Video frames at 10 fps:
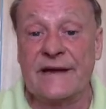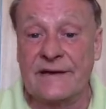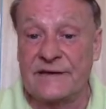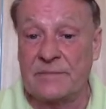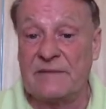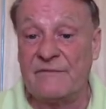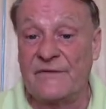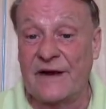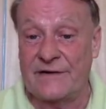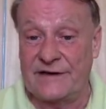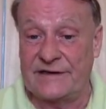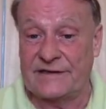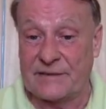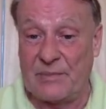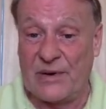I'd have been very
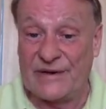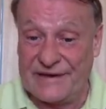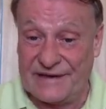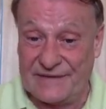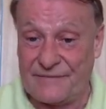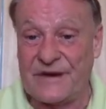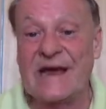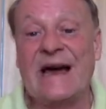disappointed if we